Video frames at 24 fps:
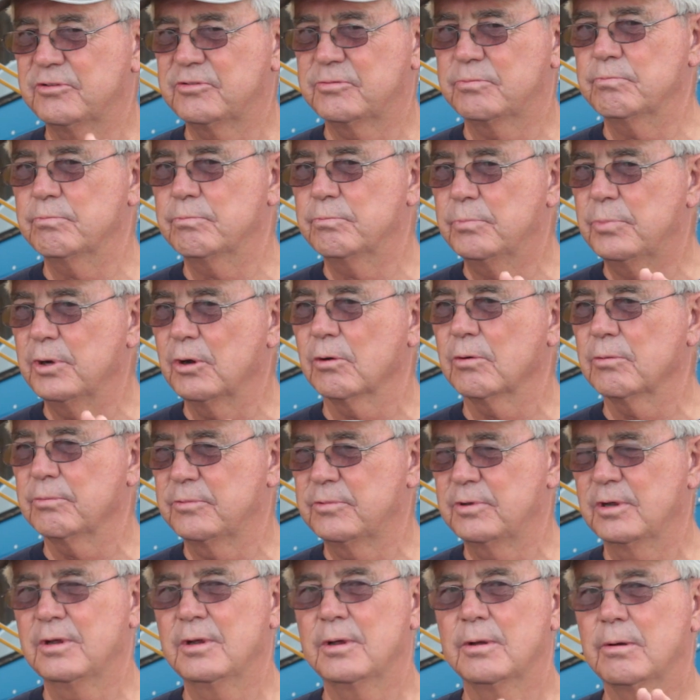it's built
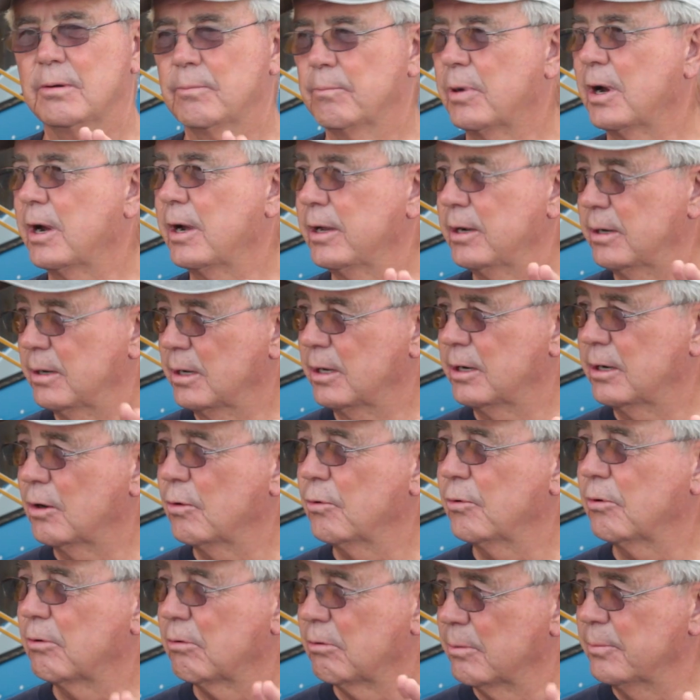by an
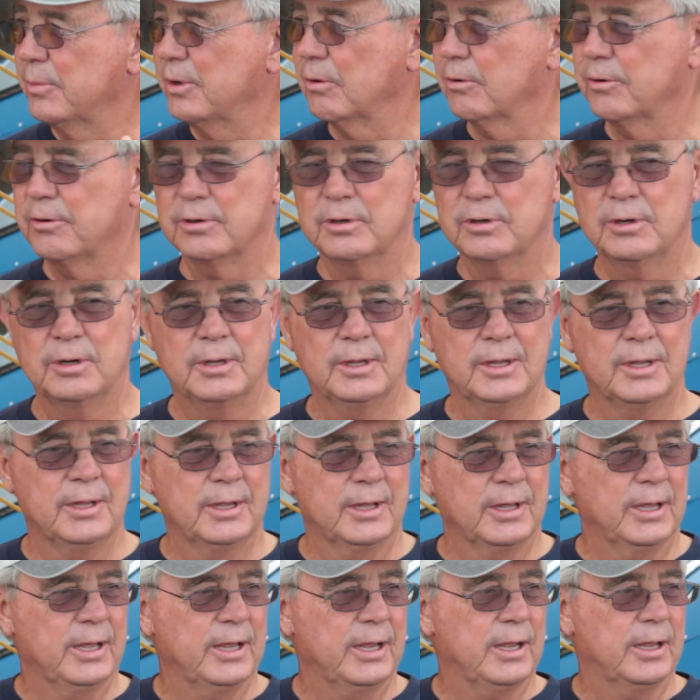owner or a builder.
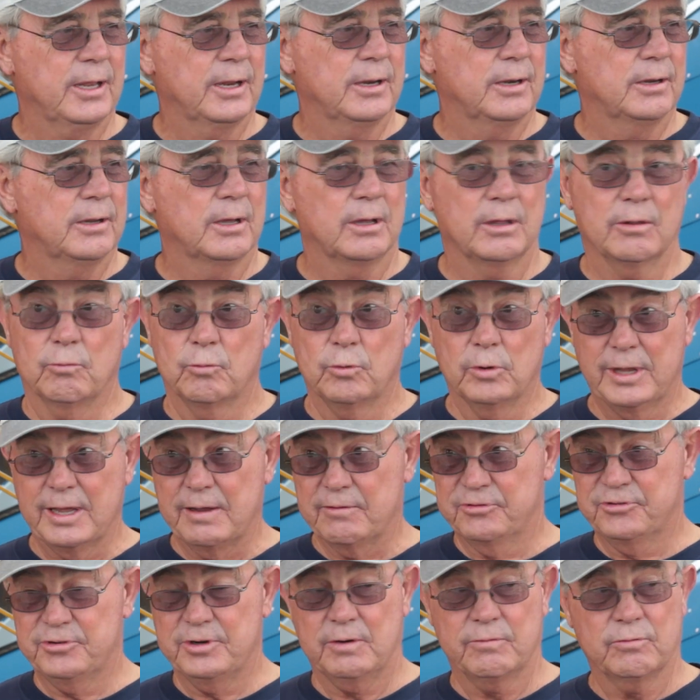And we'll
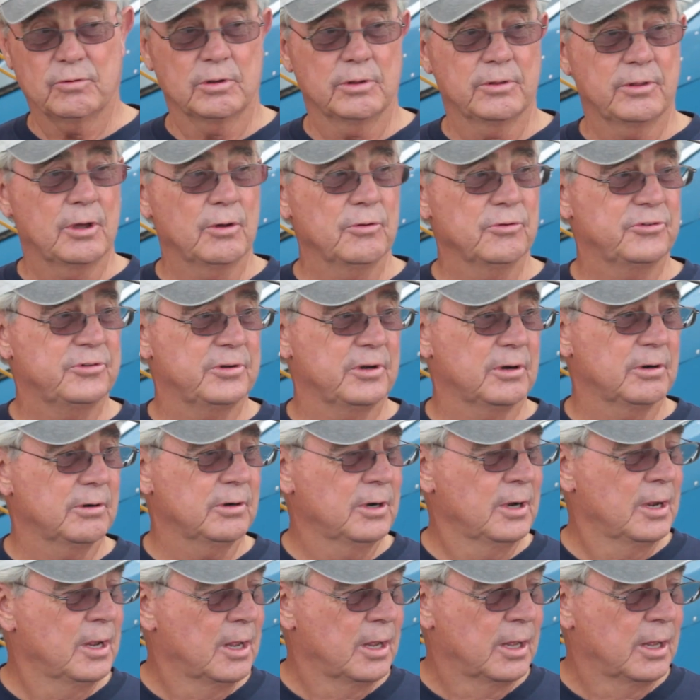have several of those here.